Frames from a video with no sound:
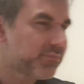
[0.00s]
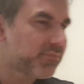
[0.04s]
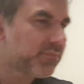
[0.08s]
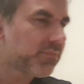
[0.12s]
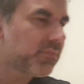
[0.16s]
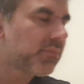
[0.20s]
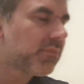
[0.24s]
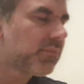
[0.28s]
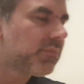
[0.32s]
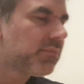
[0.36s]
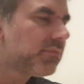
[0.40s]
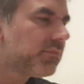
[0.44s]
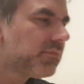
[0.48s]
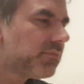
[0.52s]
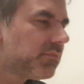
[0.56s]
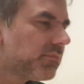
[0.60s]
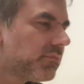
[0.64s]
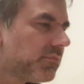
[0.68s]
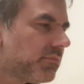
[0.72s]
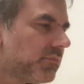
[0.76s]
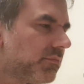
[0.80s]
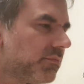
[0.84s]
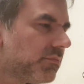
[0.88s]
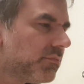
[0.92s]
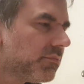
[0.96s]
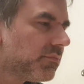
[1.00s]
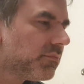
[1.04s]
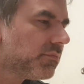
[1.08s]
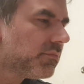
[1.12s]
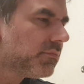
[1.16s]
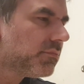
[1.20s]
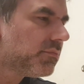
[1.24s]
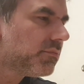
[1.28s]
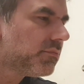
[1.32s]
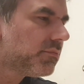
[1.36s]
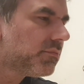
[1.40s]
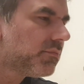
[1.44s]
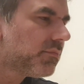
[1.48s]

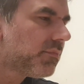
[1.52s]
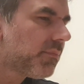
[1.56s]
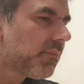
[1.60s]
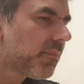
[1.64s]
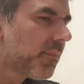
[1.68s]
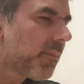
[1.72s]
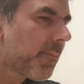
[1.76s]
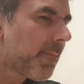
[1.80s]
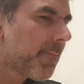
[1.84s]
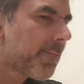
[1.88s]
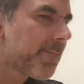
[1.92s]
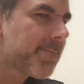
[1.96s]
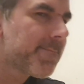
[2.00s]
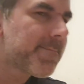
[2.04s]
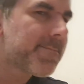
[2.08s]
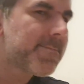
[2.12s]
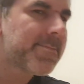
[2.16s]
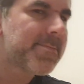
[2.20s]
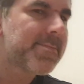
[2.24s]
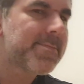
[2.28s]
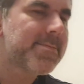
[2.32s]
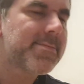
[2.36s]
No one is speaking in this clip.